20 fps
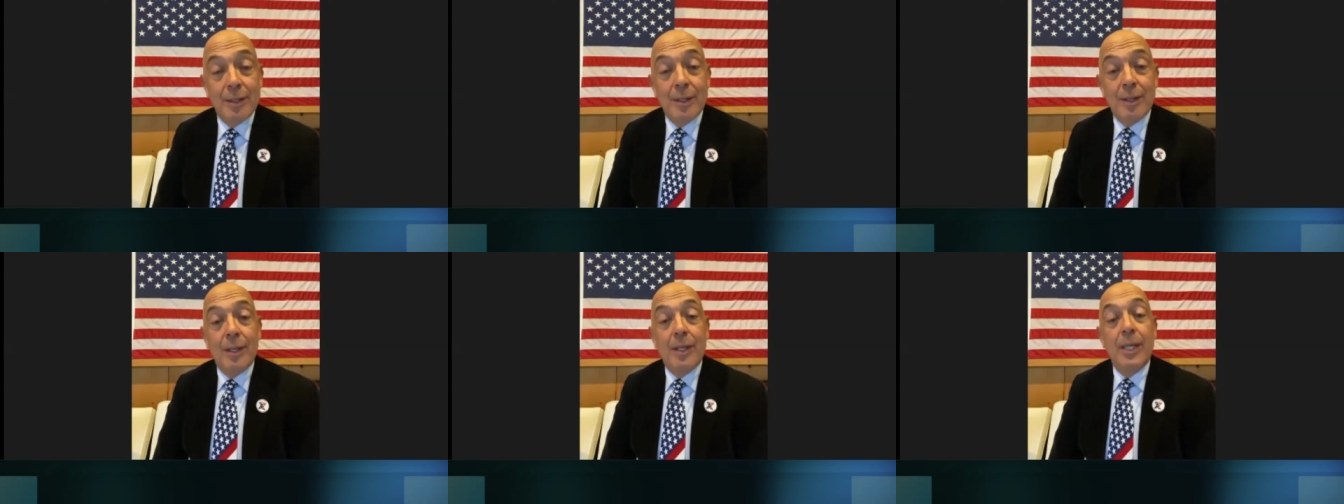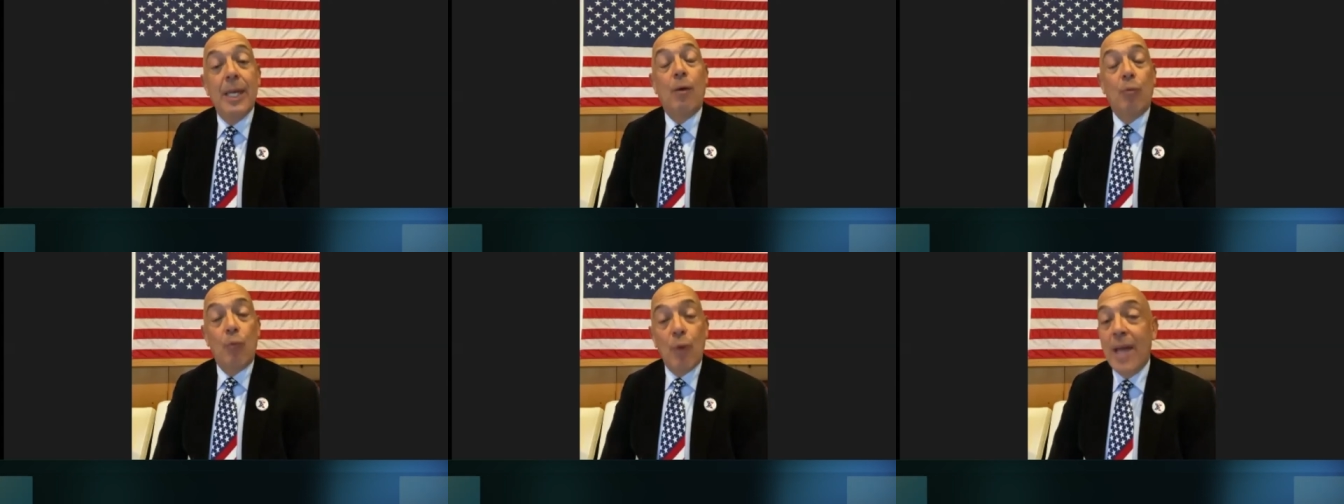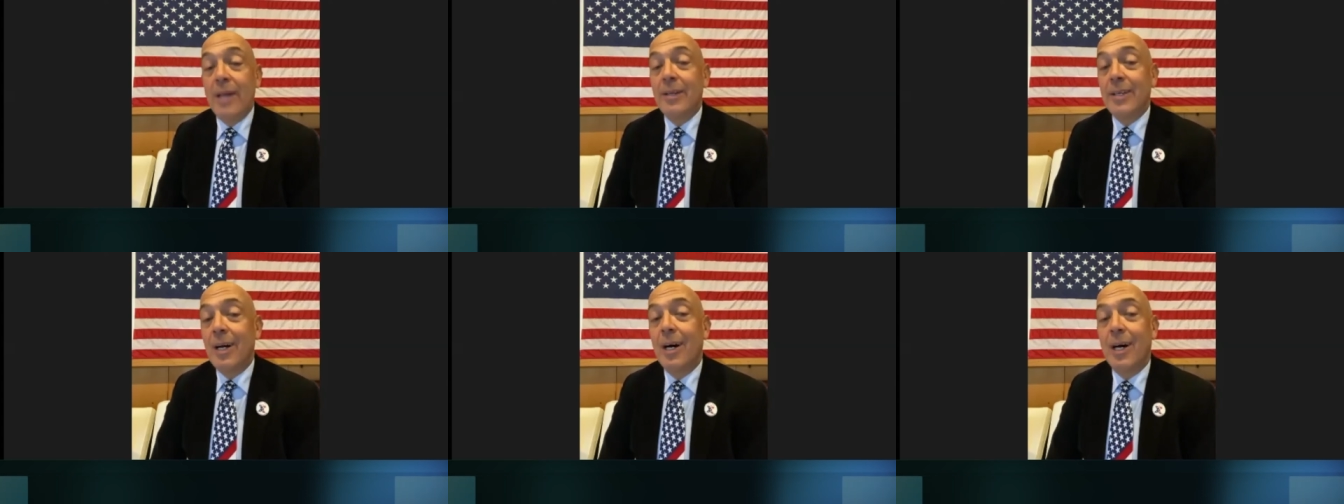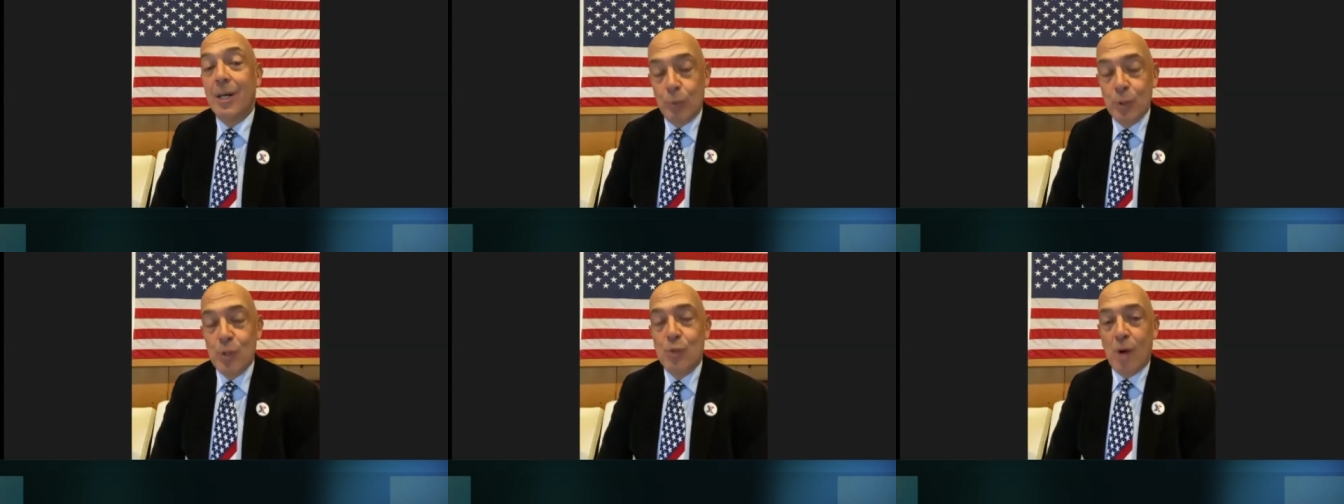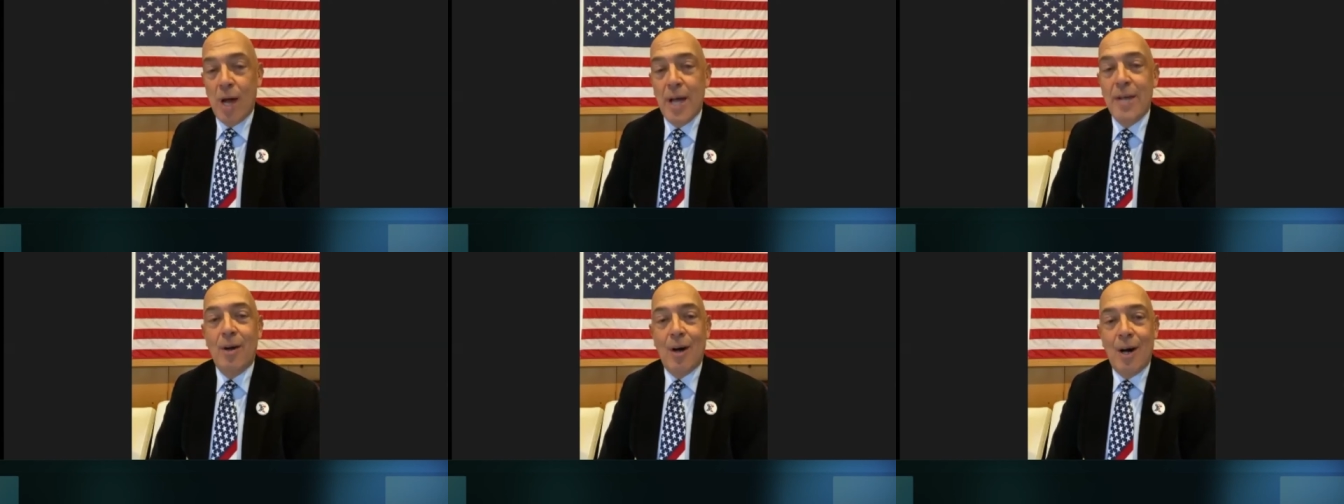Yeah, Randy Hunt was
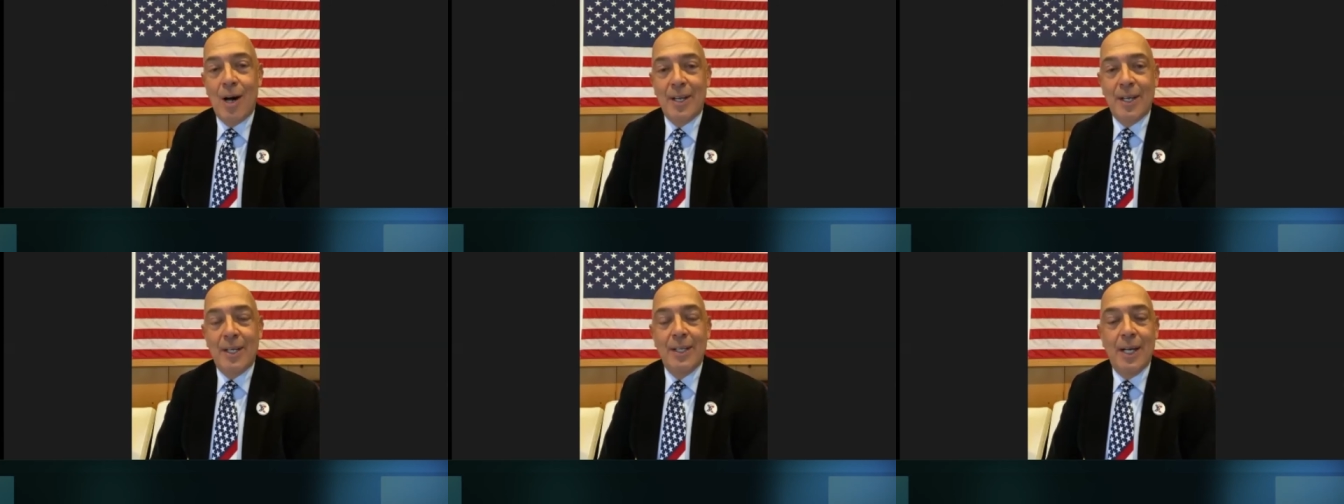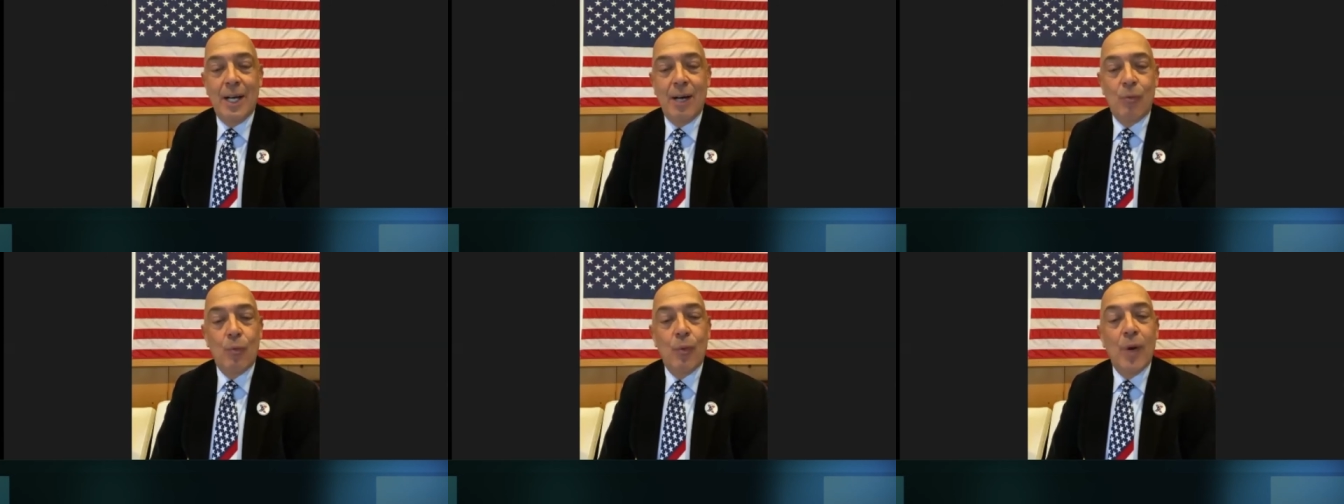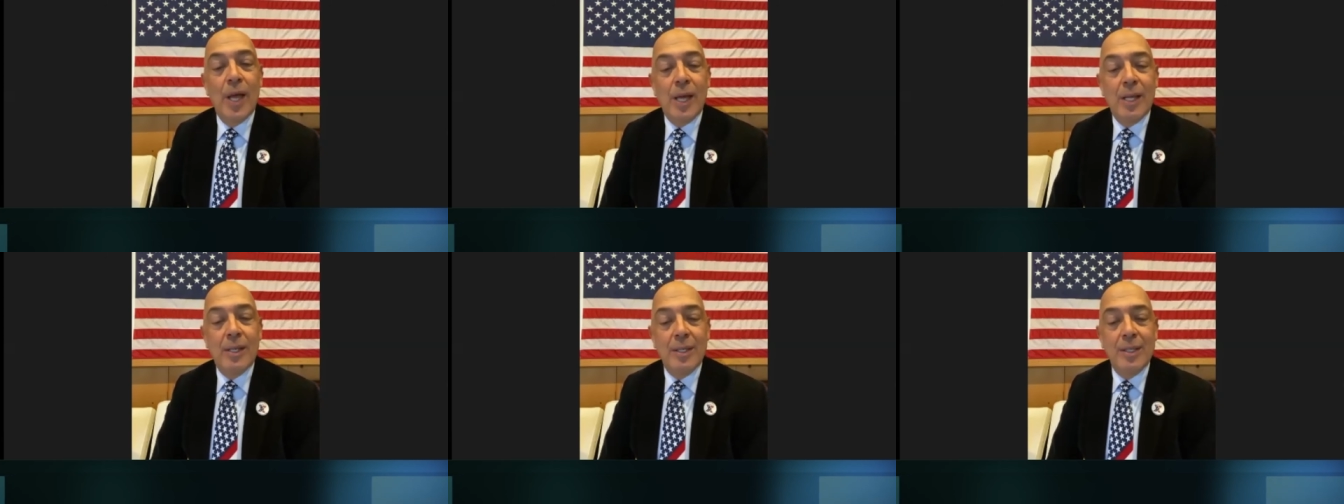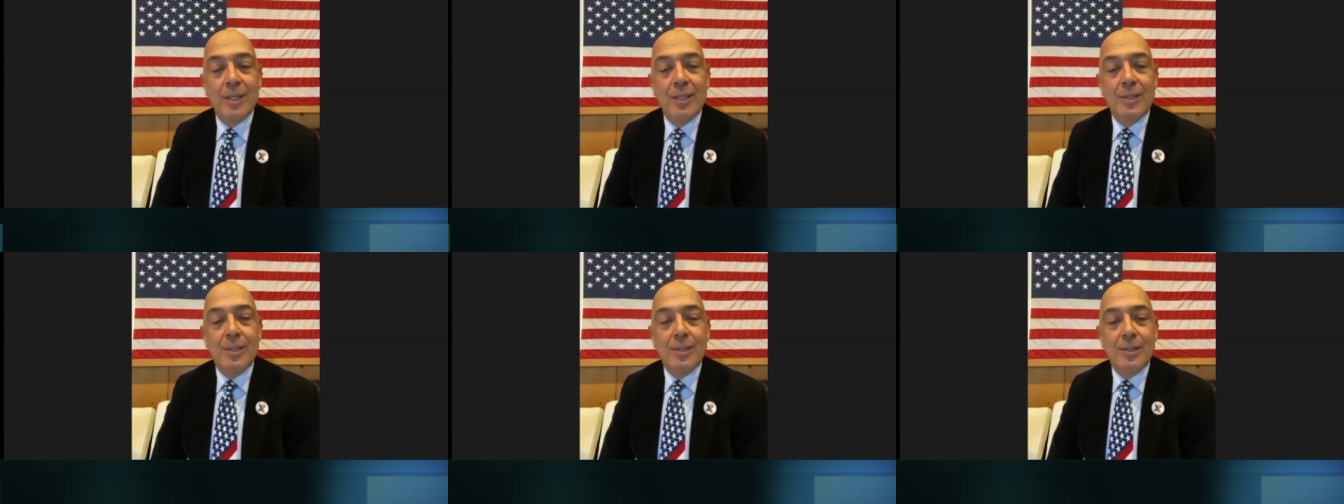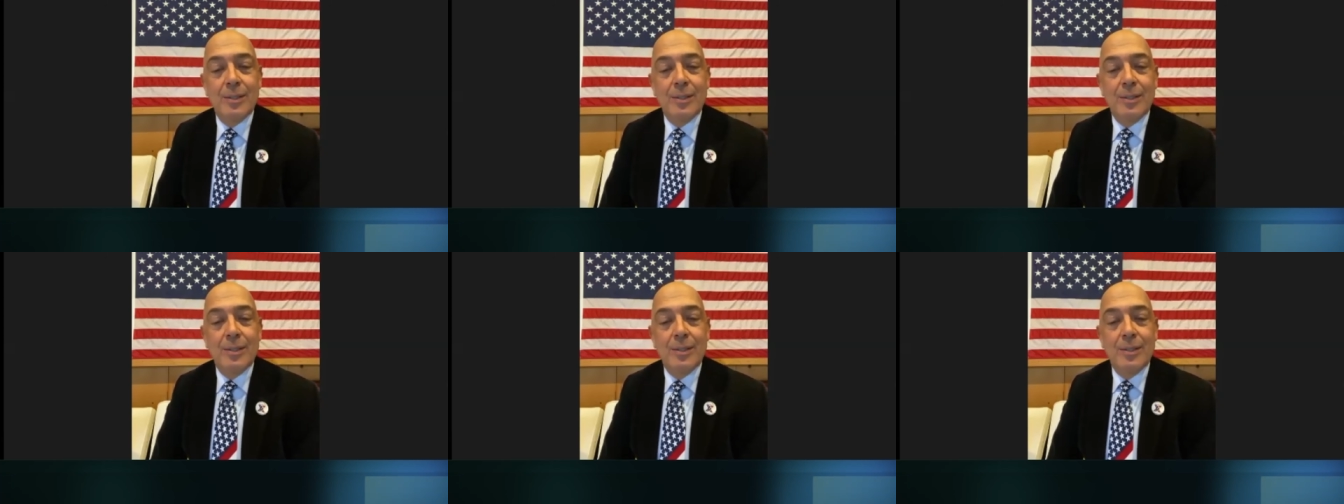right on it. Yeah, Randy